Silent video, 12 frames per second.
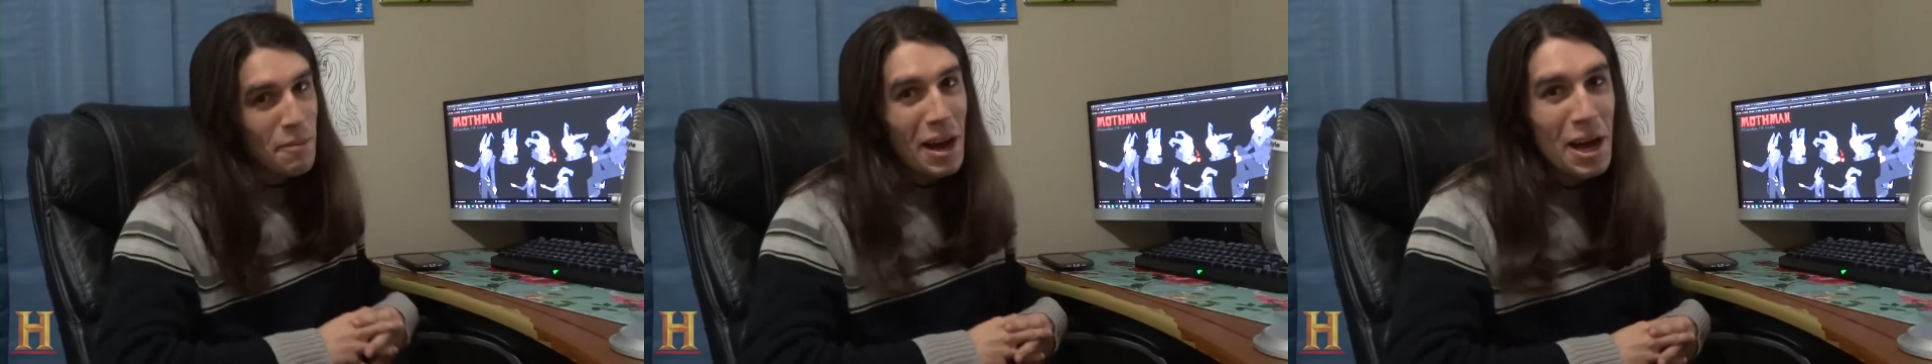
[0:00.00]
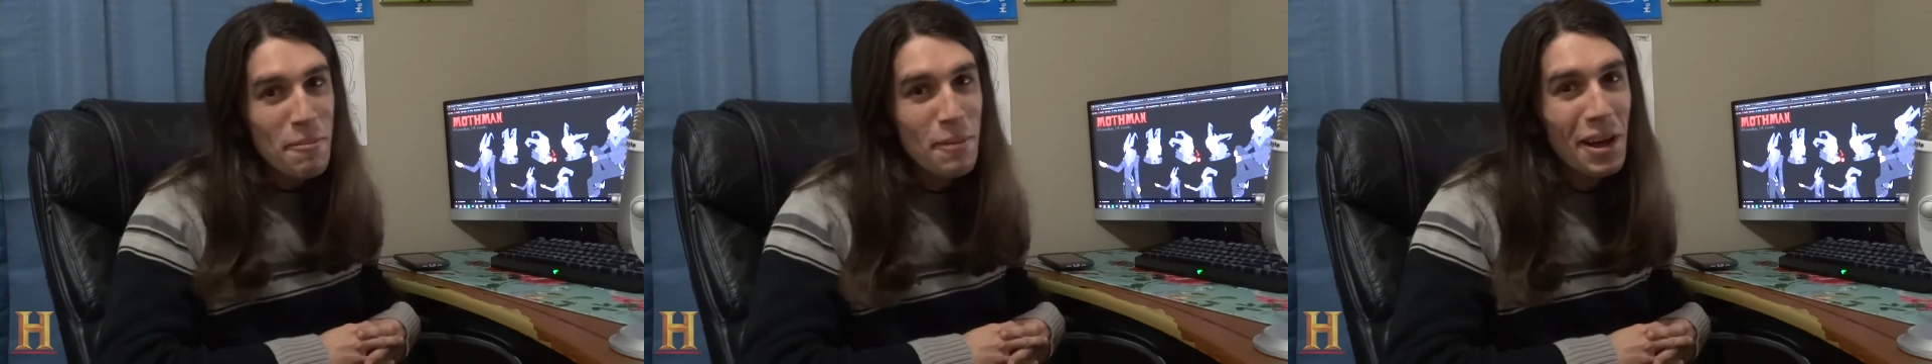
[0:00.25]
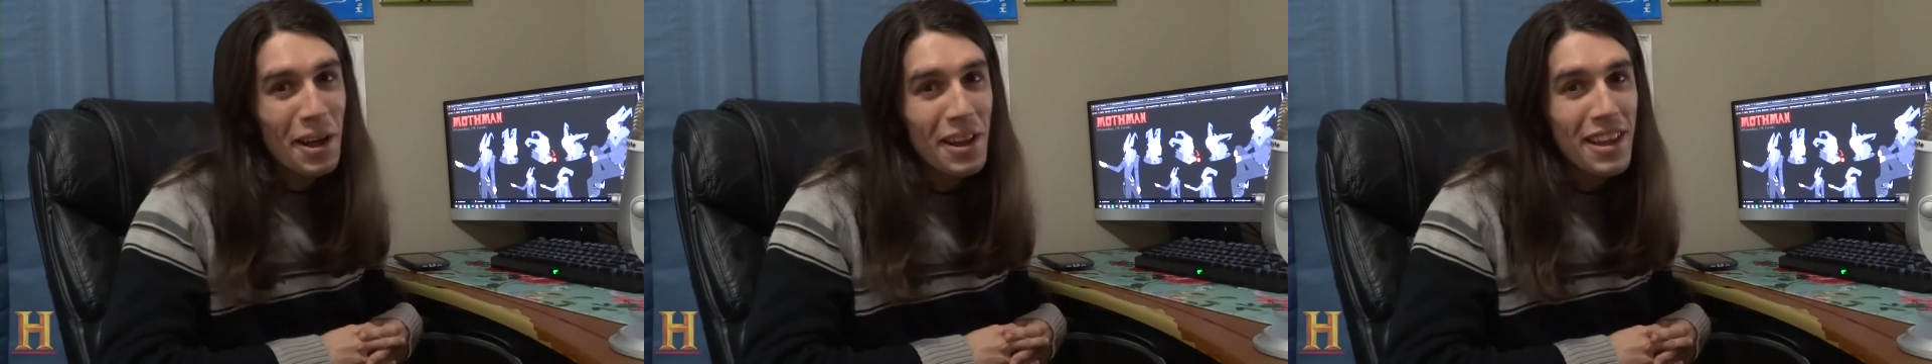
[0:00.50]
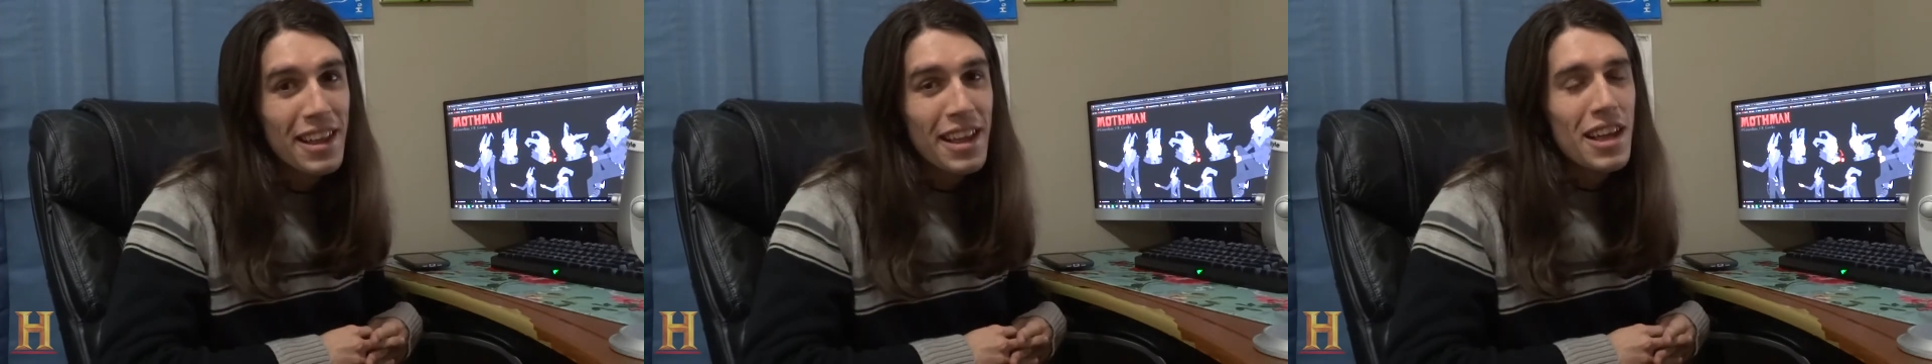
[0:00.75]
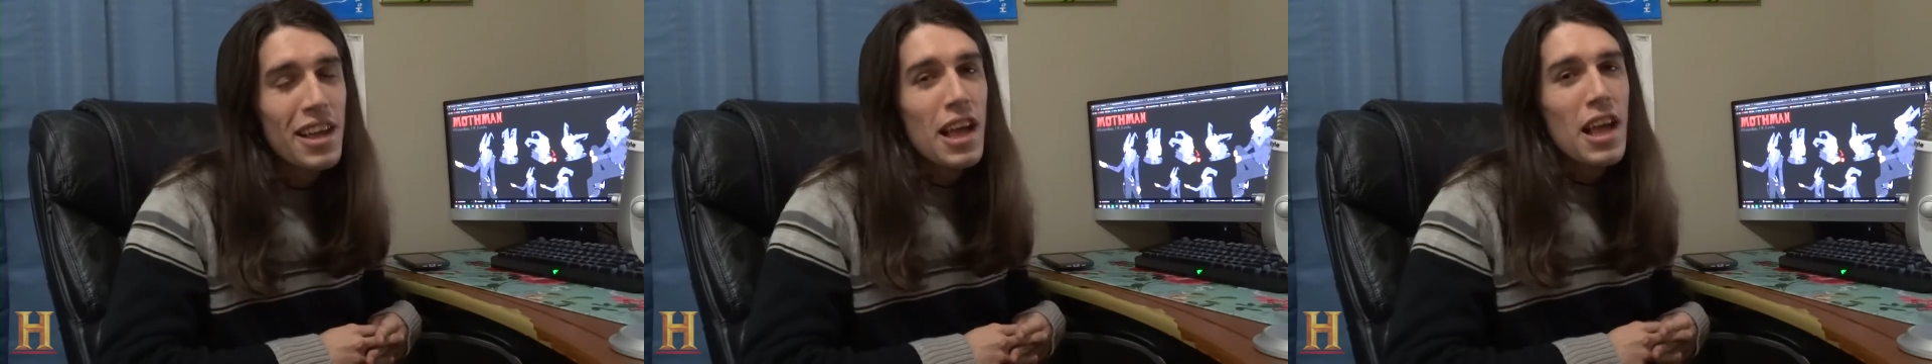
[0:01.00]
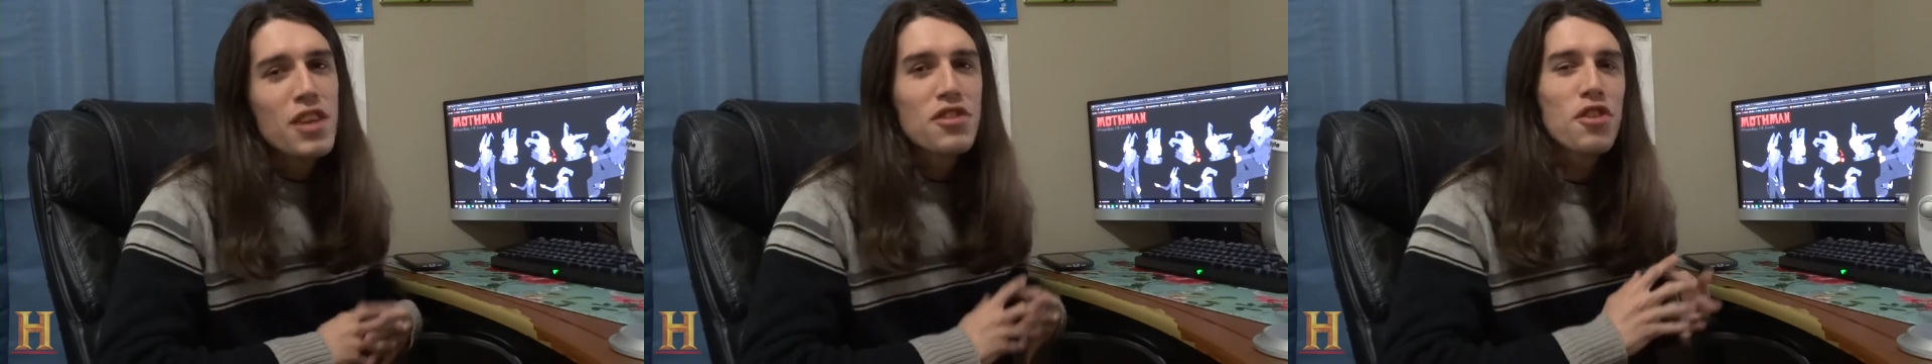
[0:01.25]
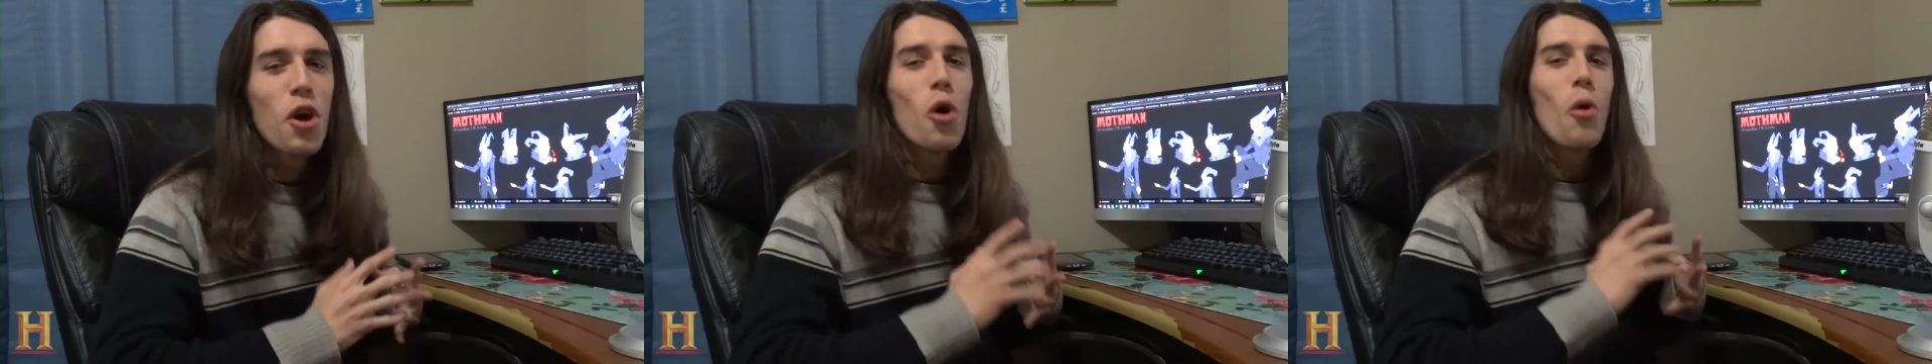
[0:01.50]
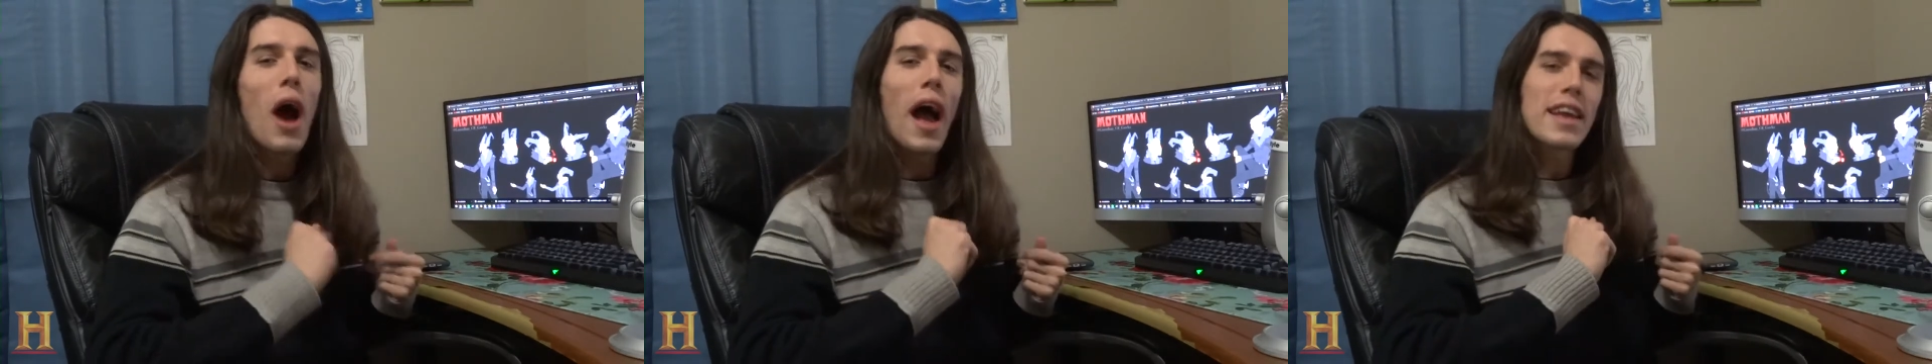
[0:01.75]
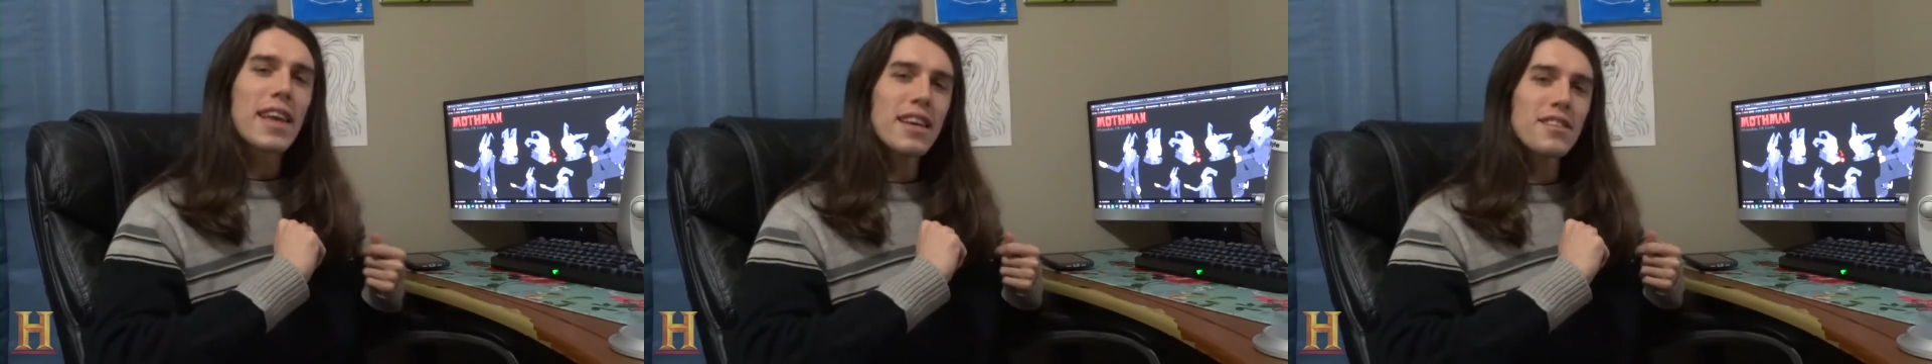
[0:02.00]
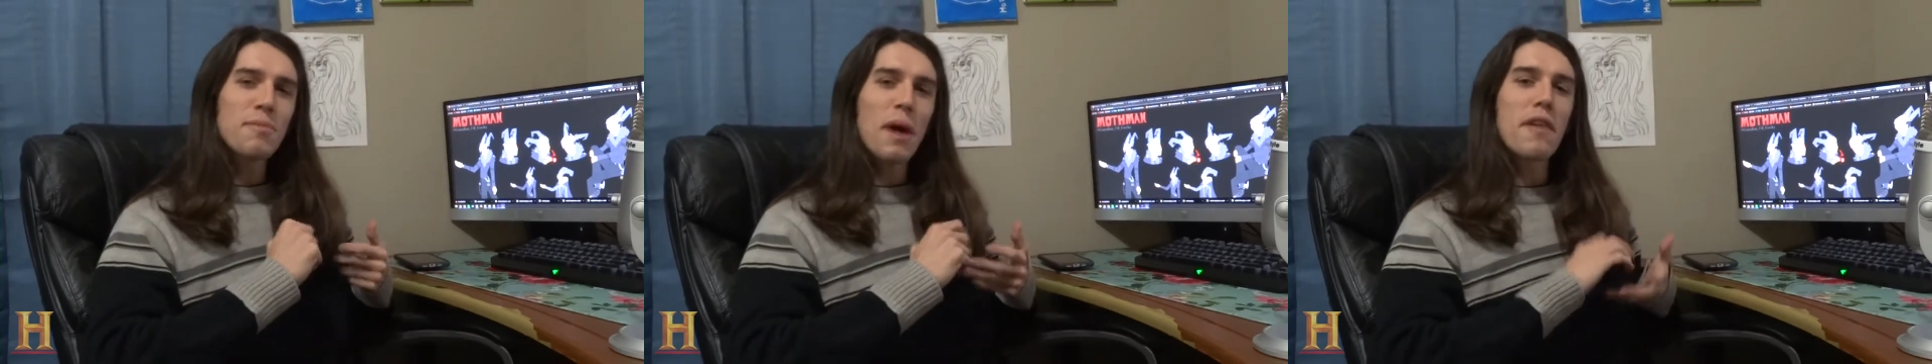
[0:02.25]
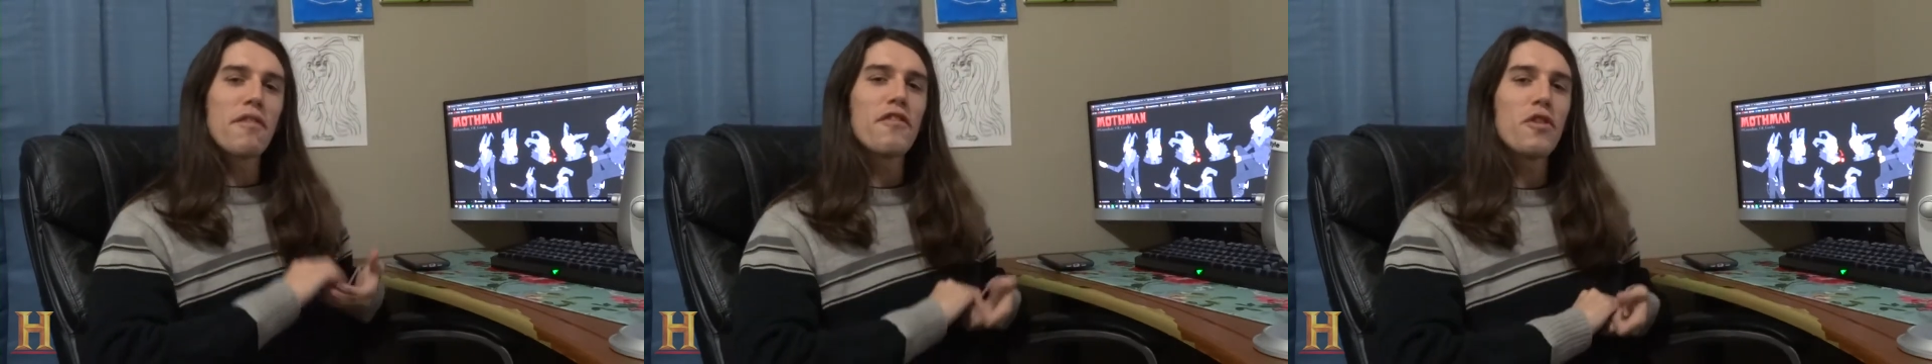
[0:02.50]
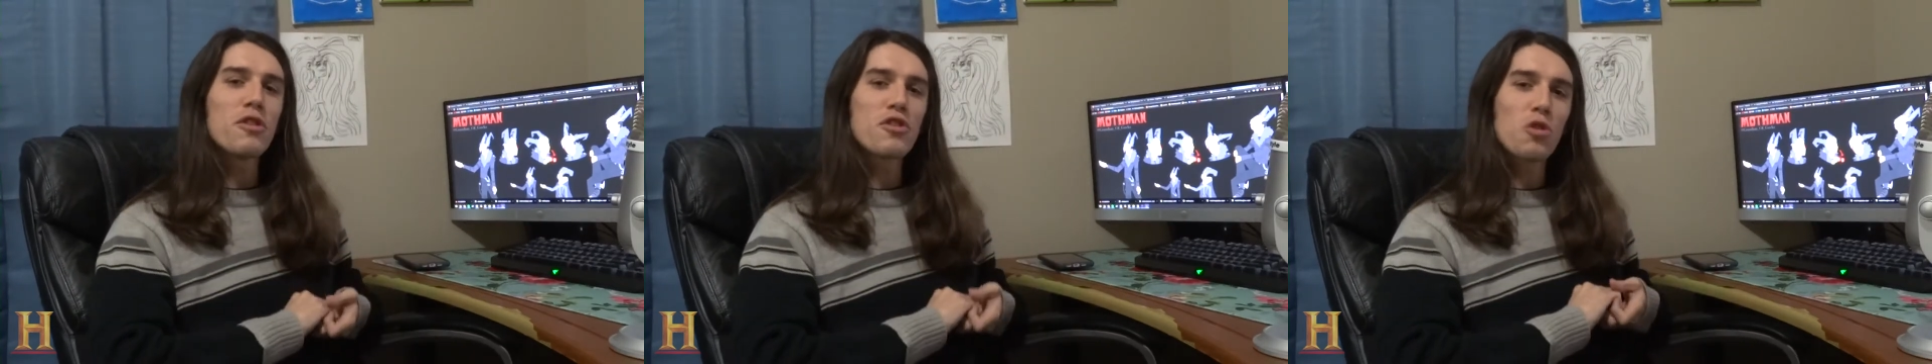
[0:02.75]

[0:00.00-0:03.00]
I, Mel. So, I guess my first